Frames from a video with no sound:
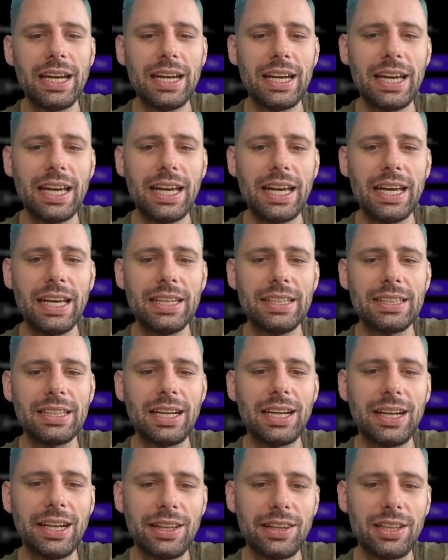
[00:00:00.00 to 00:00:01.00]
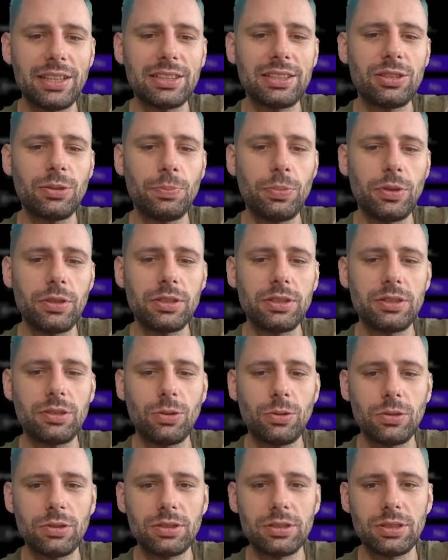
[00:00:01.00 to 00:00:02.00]
and other supported
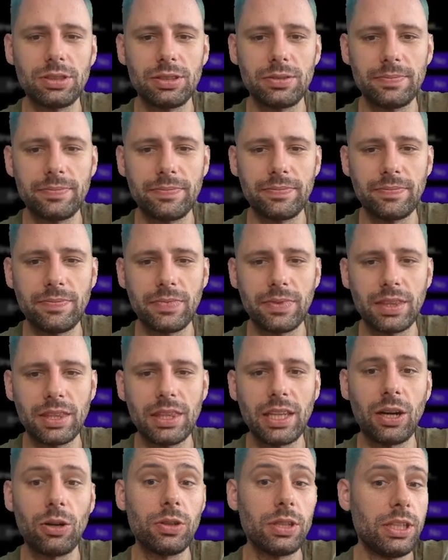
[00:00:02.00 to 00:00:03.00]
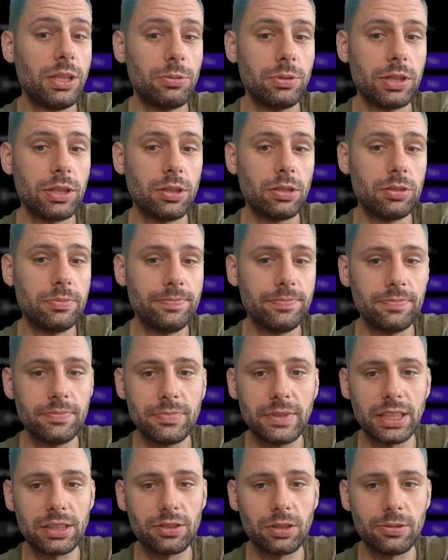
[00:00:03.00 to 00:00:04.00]
tokens. Now, here we go.
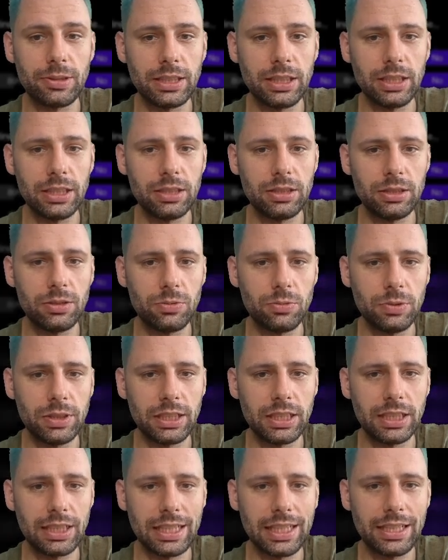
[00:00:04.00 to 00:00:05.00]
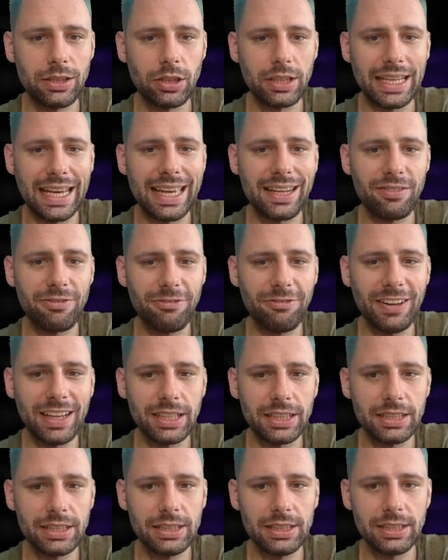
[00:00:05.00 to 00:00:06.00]
That's already it. We can click on add
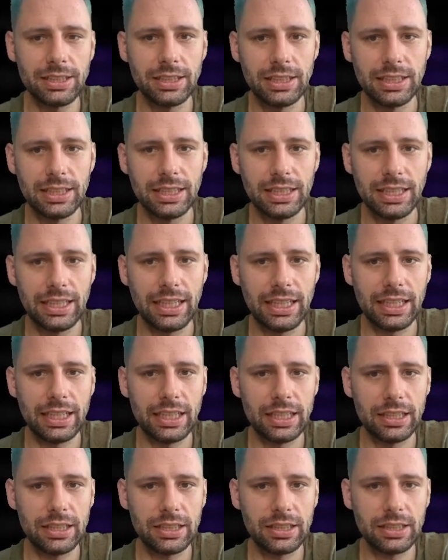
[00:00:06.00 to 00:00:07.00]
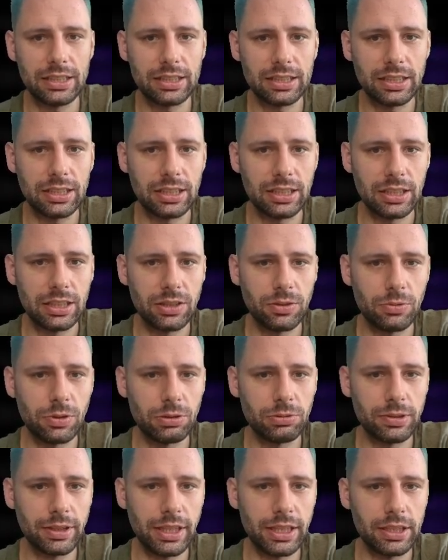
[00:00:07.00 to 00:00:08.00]
funds, and what
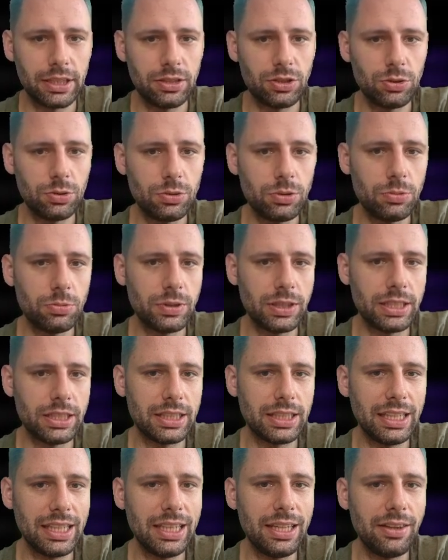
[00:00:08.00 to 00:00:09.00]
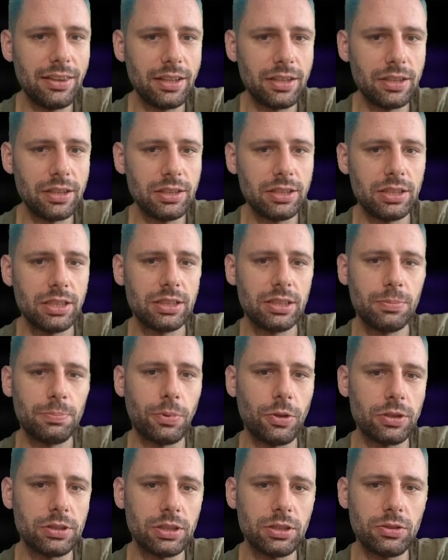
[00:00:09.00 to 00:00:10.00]
we can do, we can either
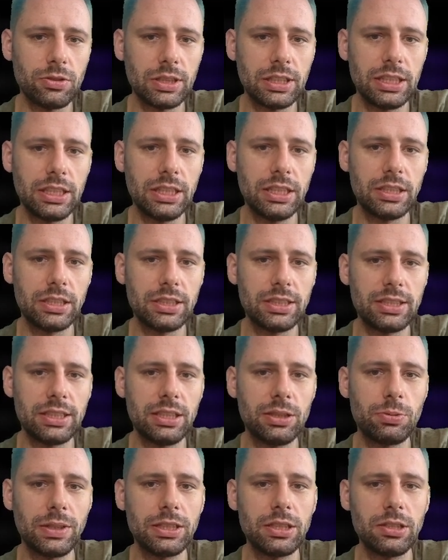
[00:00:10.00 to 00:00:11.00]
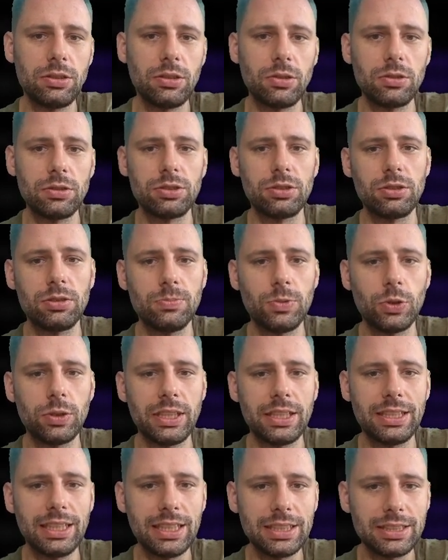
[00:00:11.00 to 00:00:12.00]
deposit your ERC20 tokens to
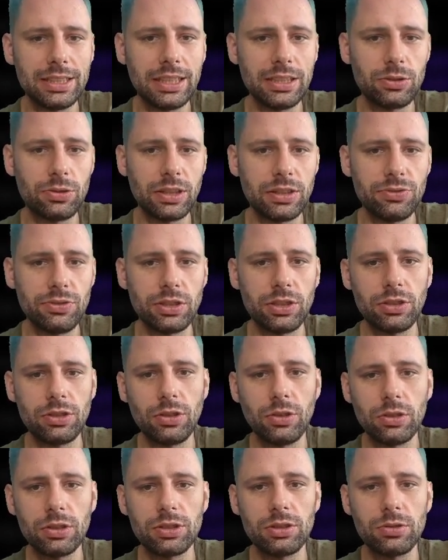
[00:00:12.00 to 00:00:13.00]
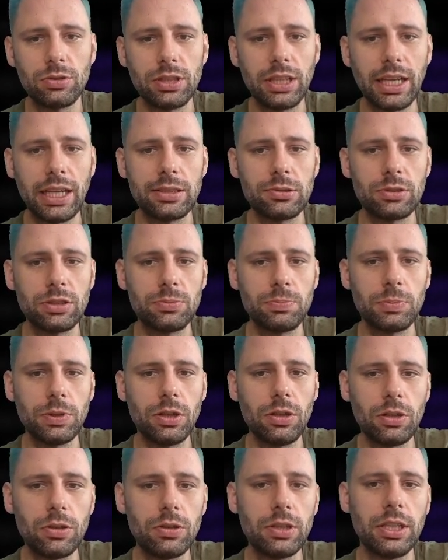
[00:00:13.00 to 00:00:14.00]
Monad Testnet, transfer your tokens to the address
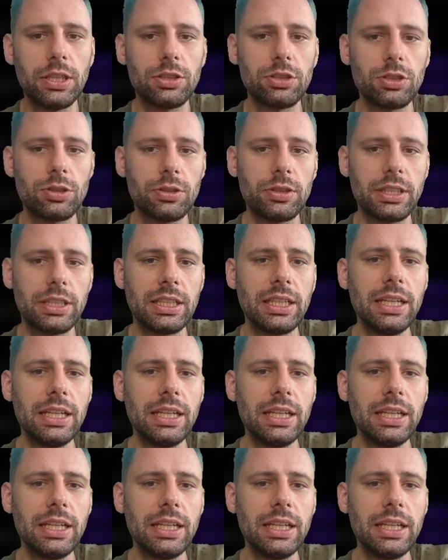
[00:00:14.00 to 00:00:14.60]
below, ensuring